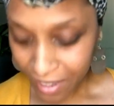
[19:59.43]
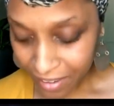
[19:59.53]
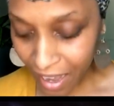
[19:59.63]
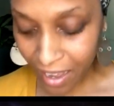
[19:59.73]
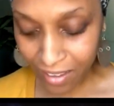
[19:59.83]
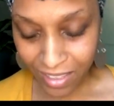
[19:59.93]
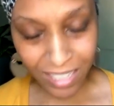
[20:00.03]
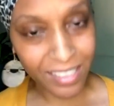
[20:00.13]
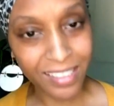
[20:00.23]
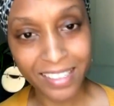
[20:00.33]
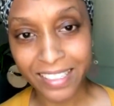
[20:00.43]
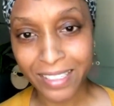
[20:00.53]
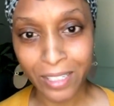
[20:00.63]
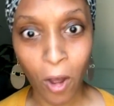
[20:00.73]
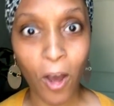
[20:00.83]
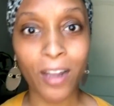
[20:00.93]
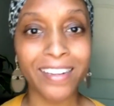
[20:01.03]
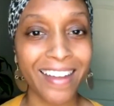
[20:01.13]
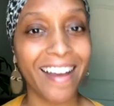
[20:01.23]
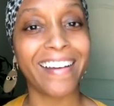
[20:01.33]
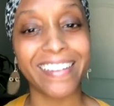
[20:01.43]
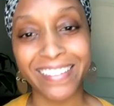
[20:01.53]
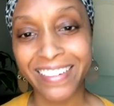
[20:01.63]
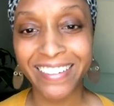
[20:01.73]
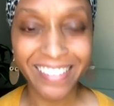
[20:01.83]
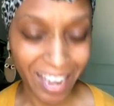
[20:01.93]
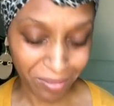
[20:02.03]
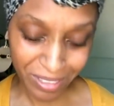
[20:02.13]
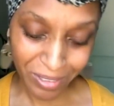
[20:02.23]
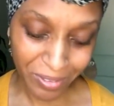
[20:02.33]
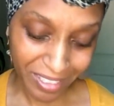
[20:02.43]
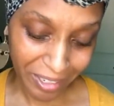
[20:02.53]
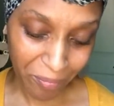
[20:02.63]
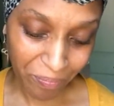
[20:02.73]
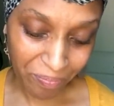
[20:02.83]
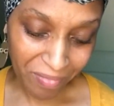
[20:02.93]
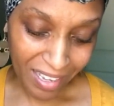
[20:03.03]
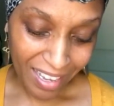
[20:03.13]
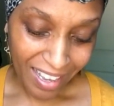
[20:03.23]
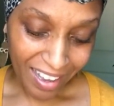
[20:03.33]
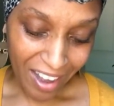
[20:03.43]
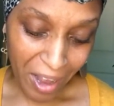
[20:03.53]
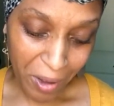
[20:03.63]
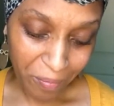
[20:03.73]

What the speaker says: yeah, it's all aligned. Absolutely. Well,